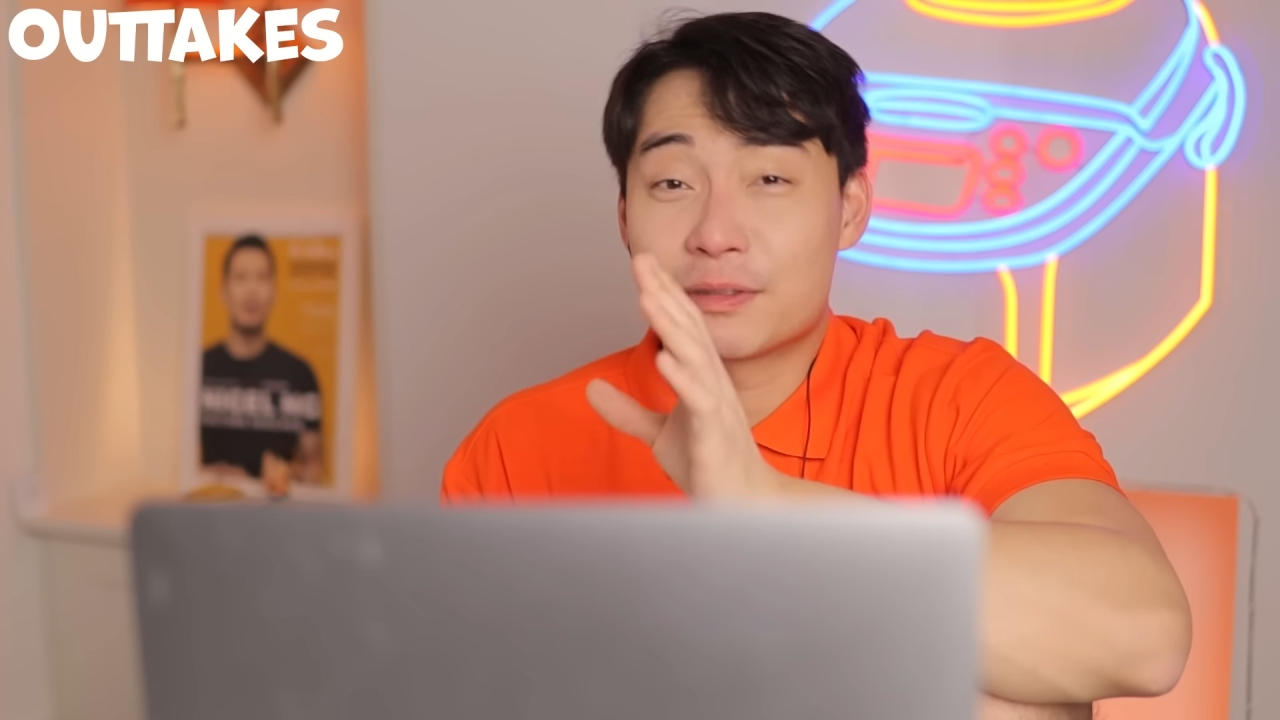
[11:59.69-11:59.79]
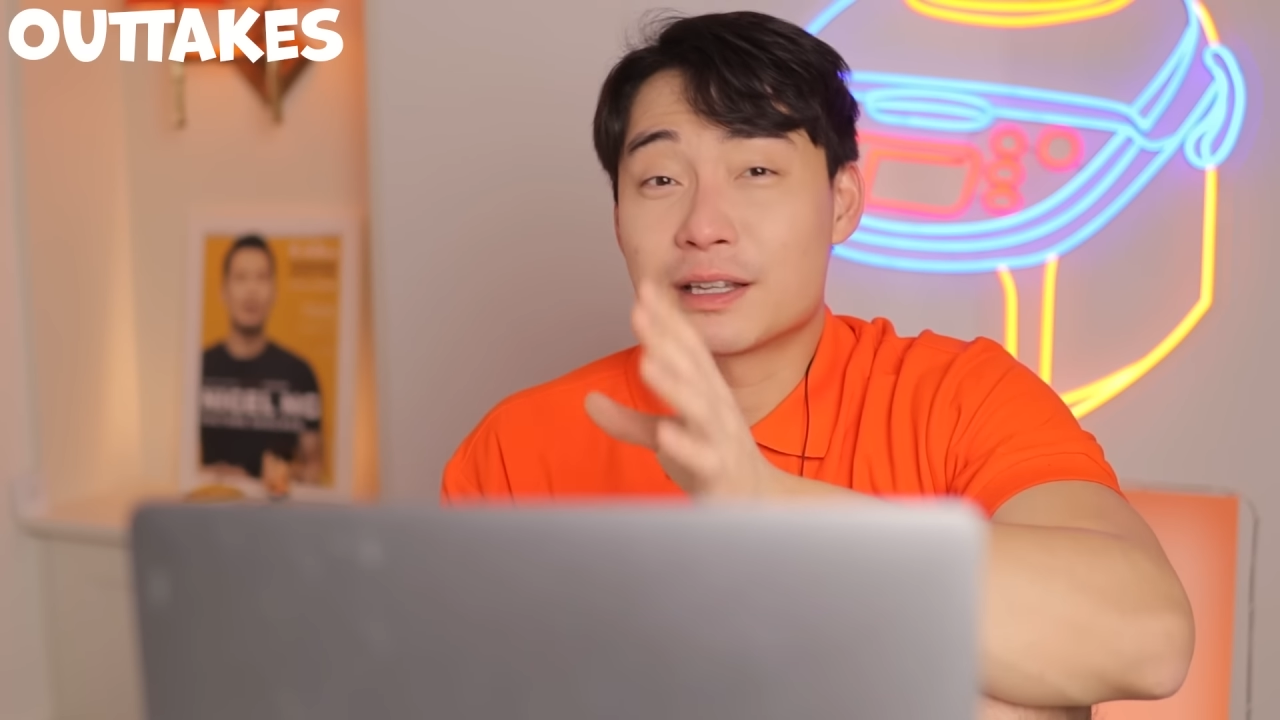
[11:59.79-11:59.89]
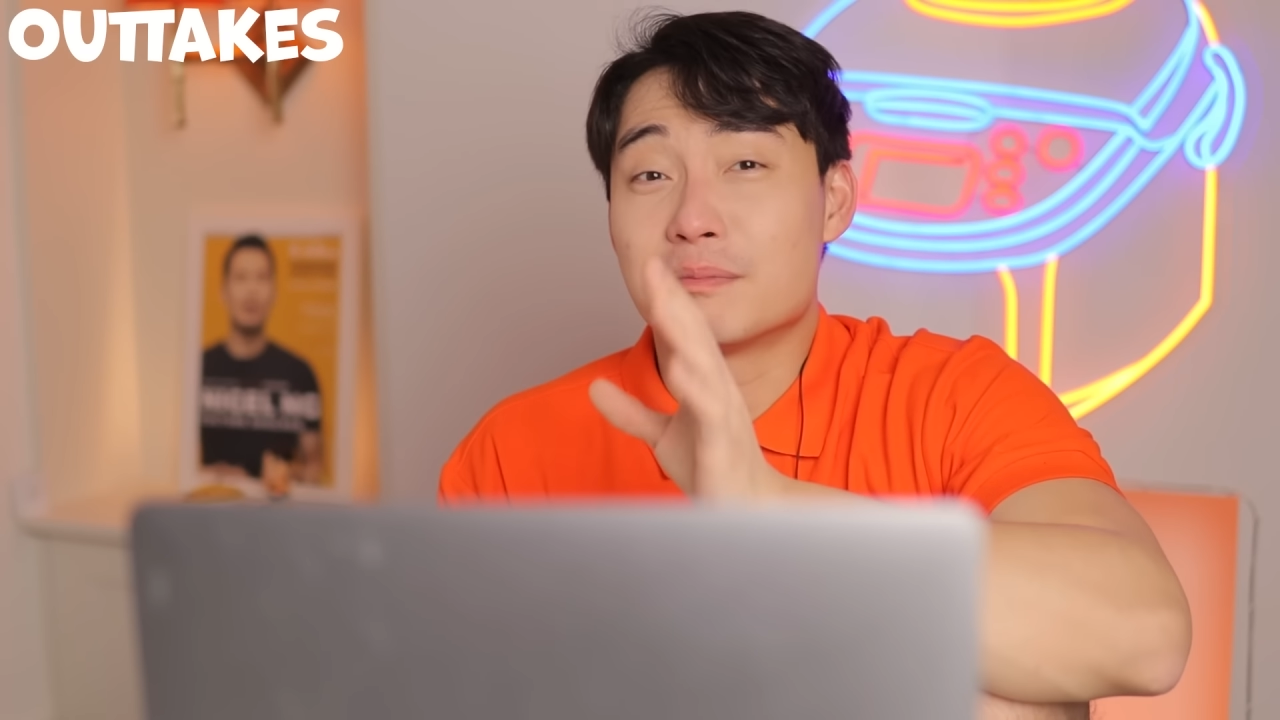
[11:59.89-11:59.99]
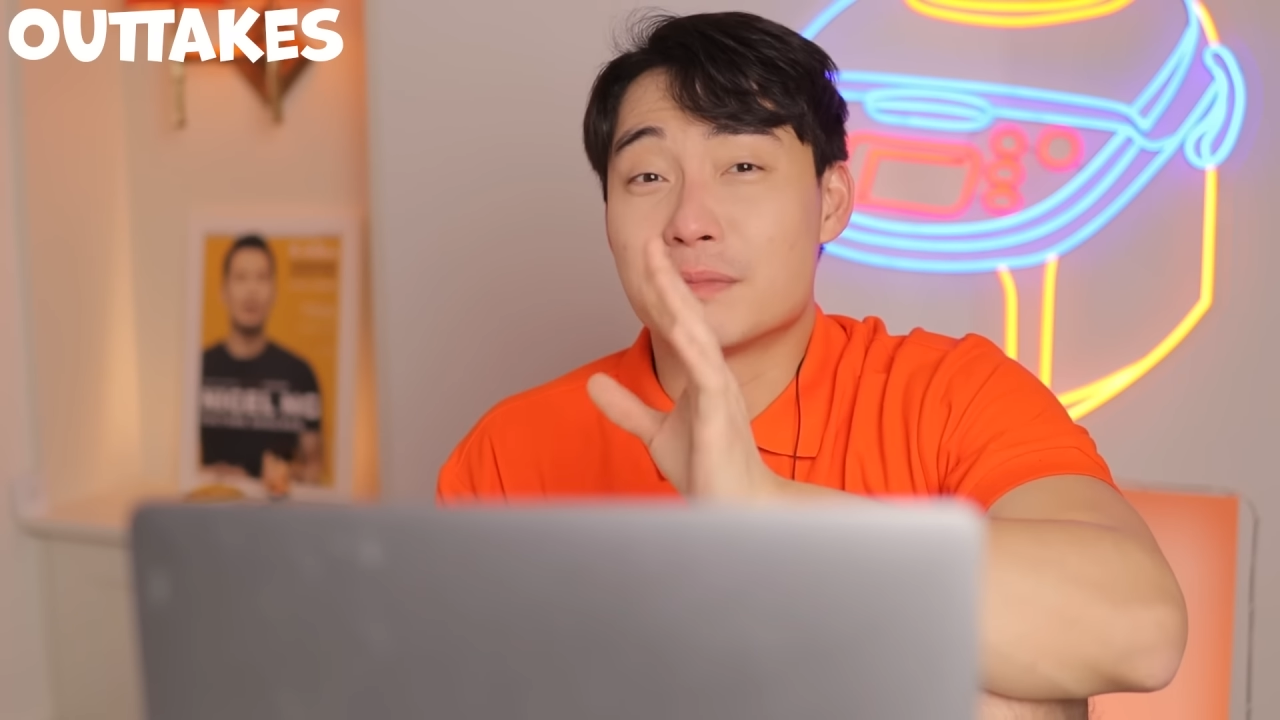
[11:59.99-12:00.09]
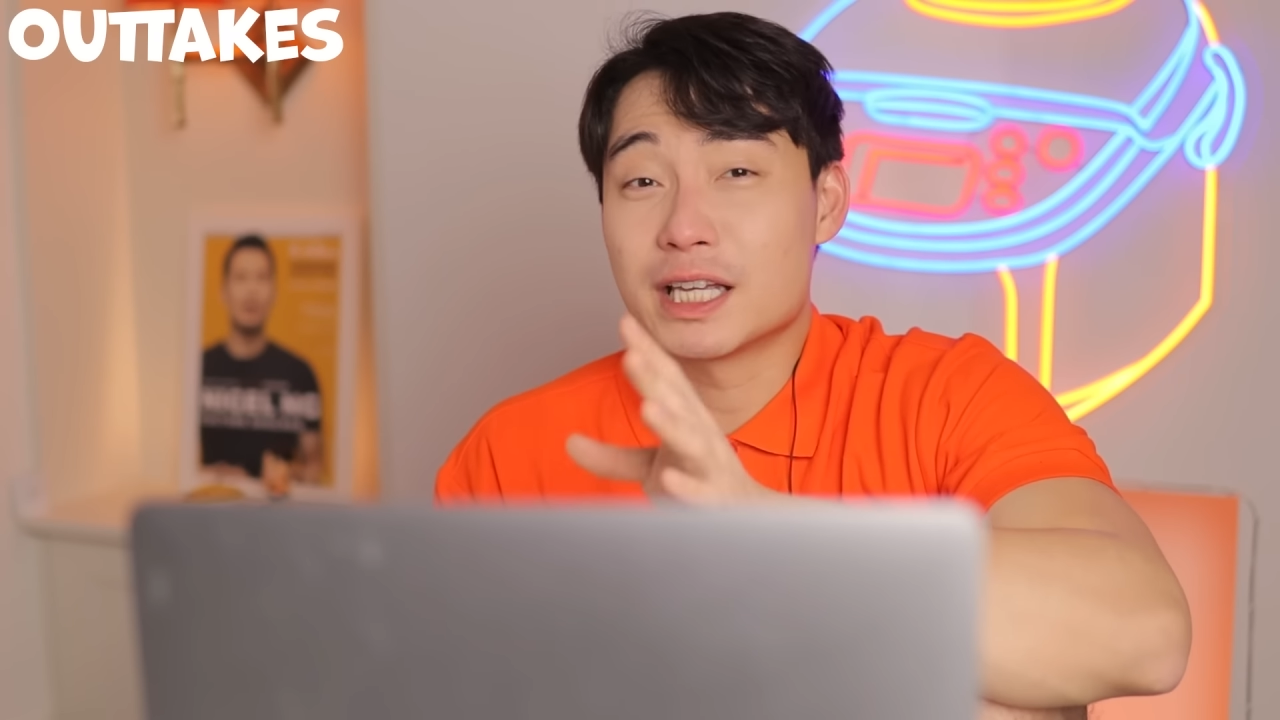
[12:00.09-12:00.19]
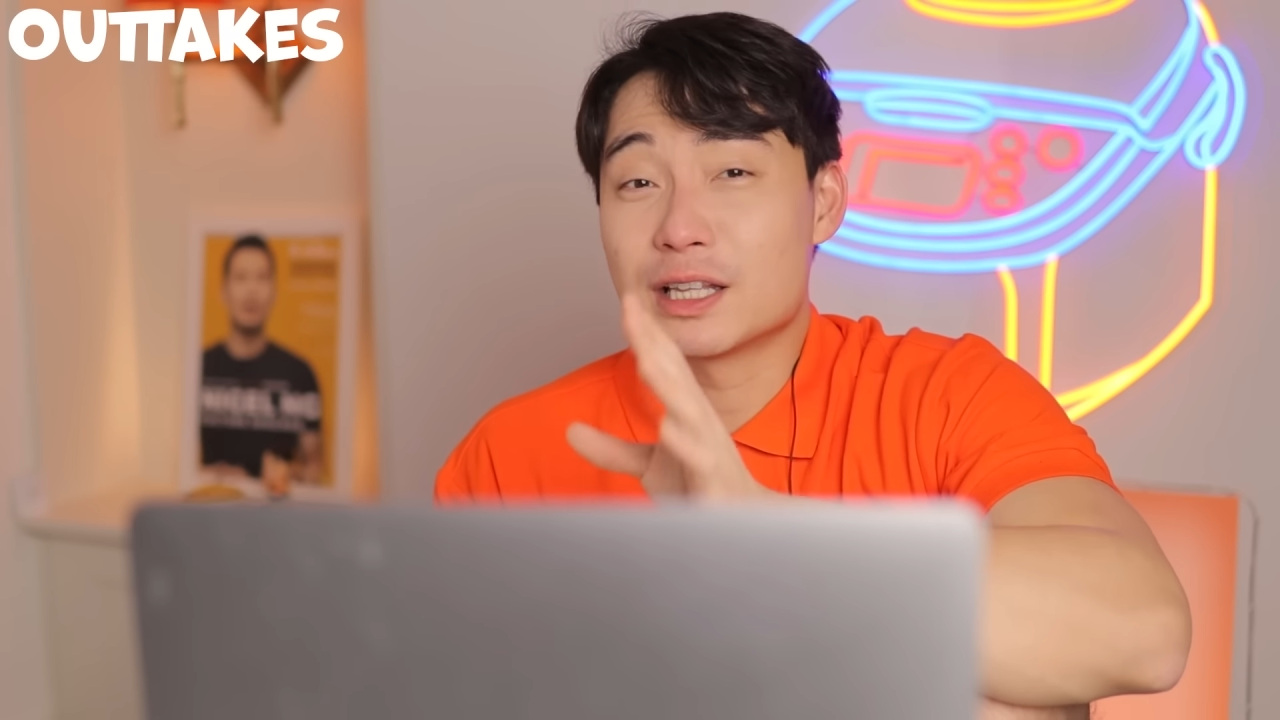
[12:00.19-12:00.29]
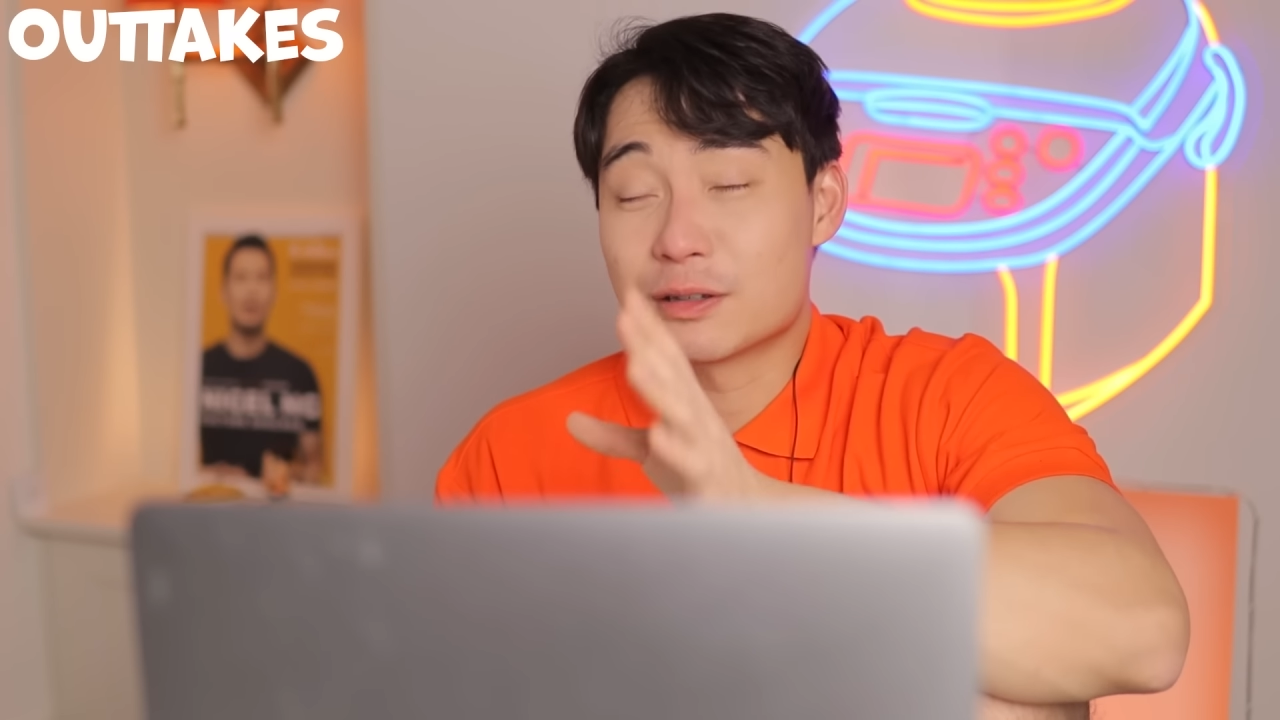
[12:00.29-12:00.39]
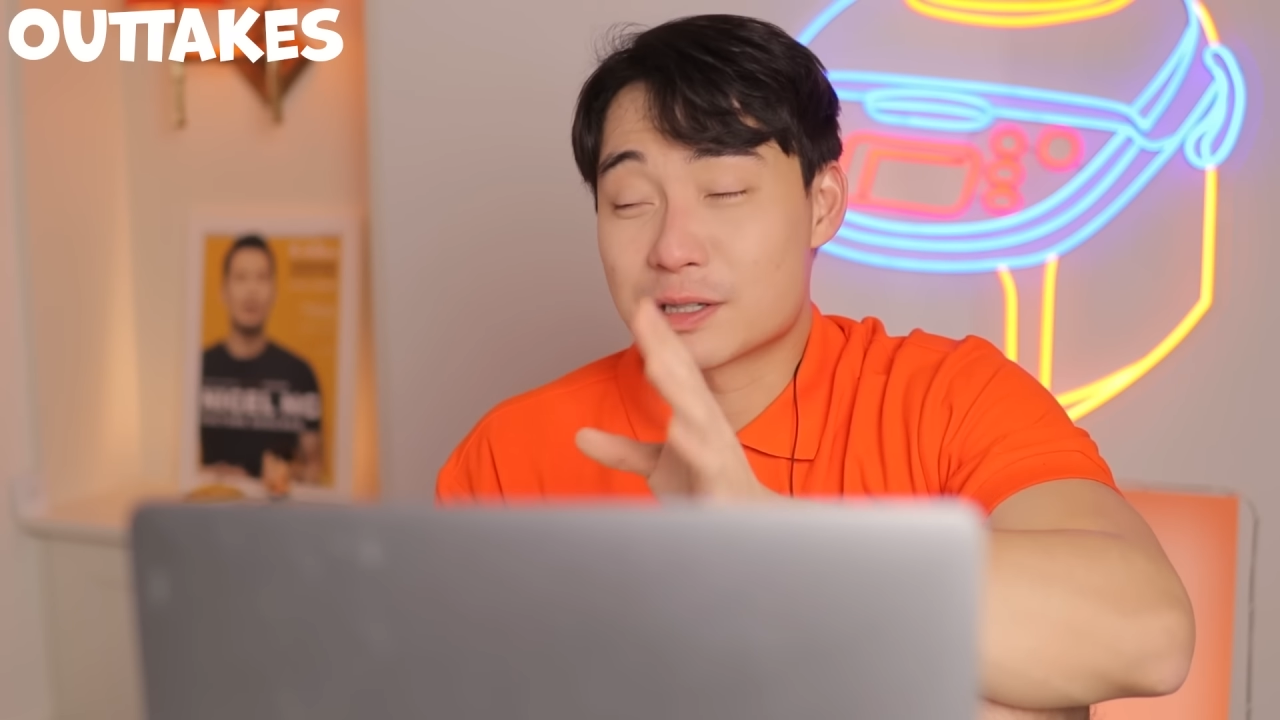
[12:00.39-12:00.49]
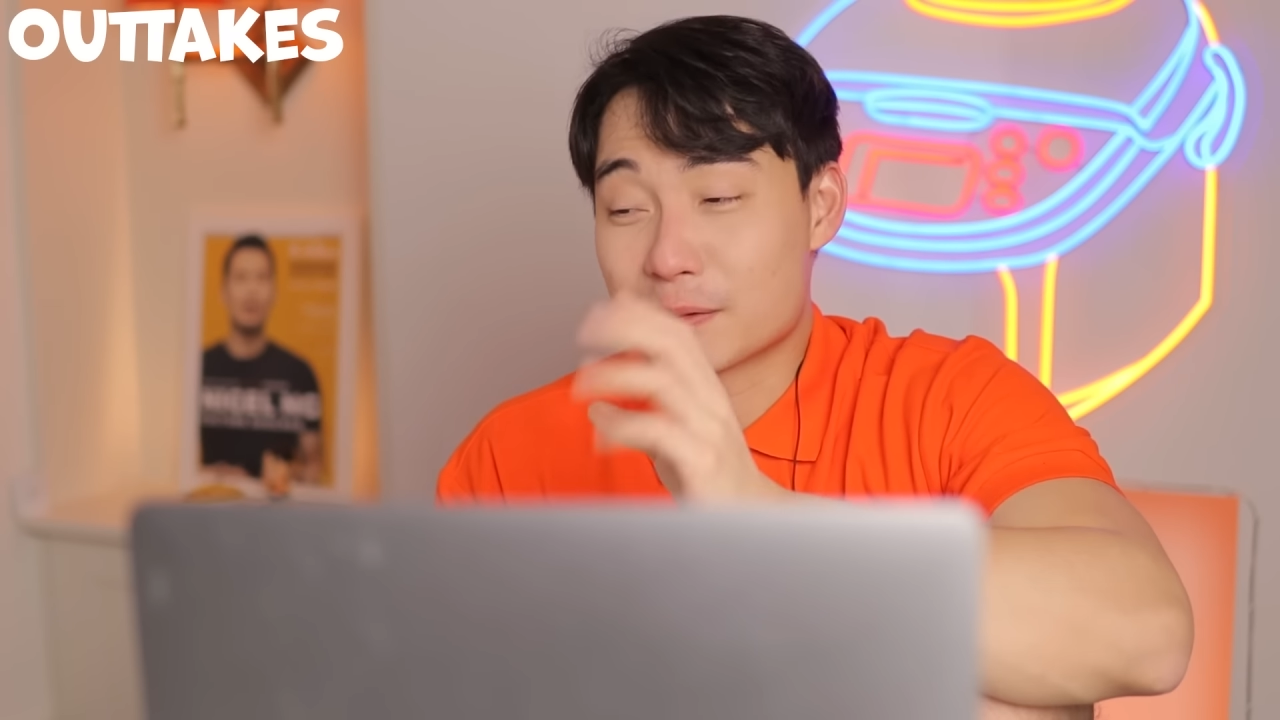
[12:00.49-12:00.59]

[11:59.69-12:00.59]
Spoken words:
something mean